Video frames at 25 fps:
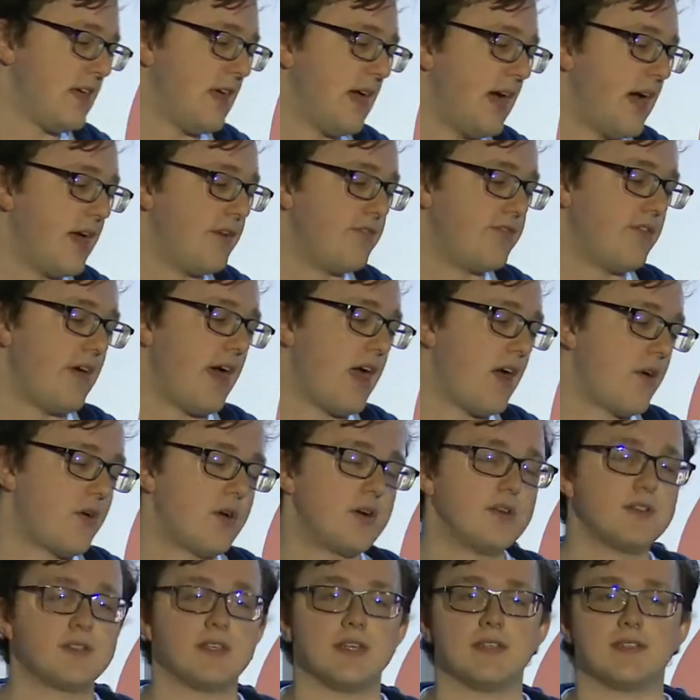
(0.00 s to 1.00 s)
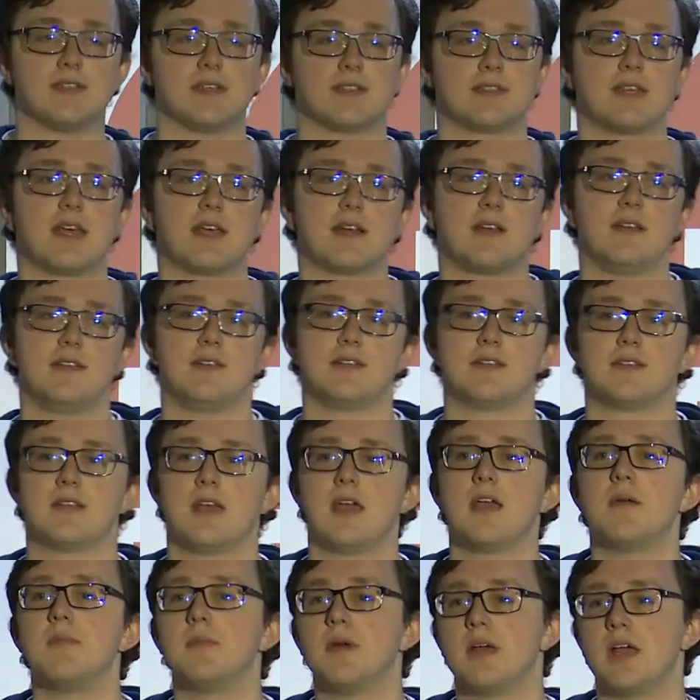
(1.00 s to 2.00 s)
And for errors, it's exactly the
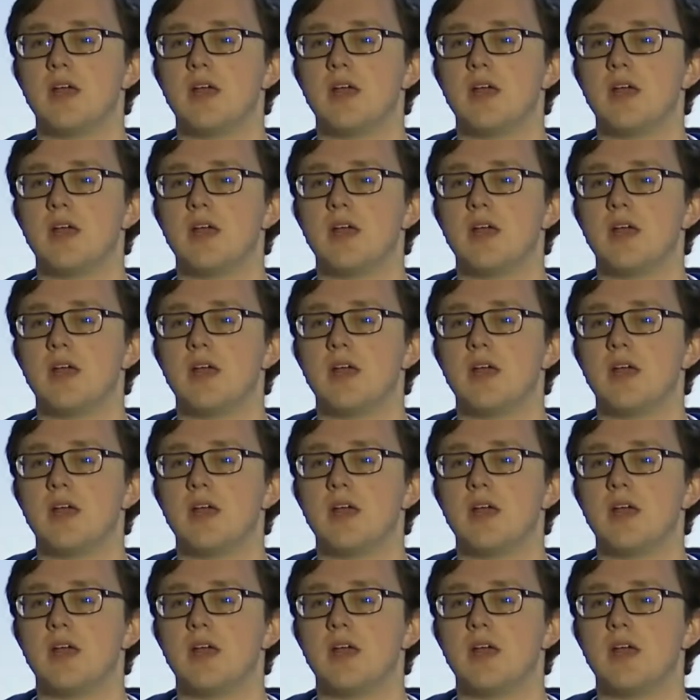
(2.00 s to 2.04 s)
same.